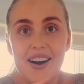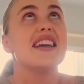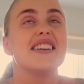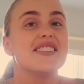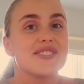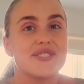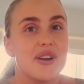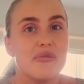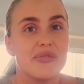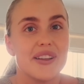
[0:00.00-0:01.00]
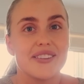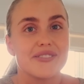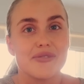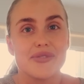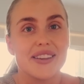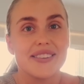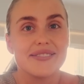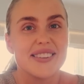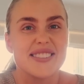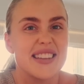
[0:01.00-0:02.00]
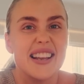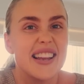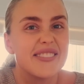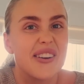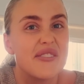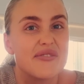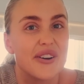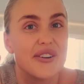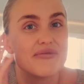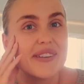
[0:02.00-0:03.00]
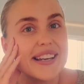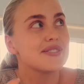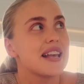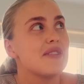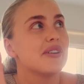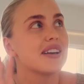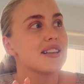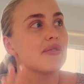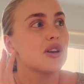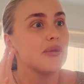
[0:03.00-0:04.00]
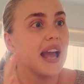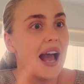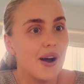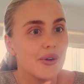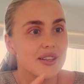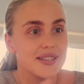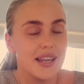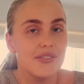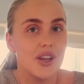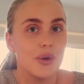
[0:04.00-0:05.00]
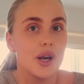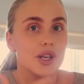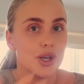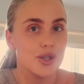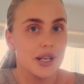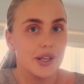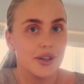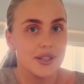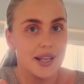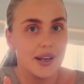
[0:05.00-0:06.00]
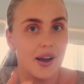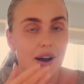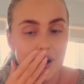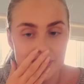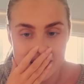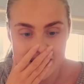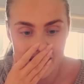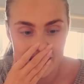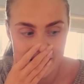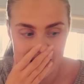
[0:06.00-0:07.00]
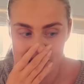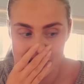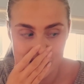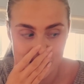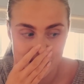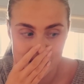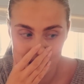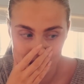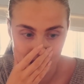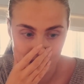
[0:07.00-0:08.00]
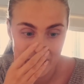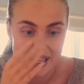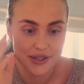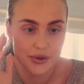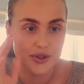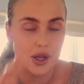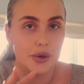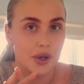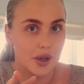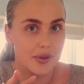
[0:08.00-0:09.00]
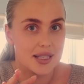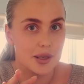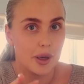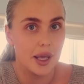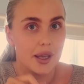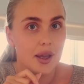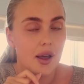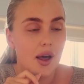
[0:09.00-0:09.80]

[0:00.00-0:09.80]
Eddie just jumping from the, the ceiling right in front of me. As I was saying, because I'm going to be out this evening when I'd usually cook dinner, I've decided to do a little slow cooker recipe.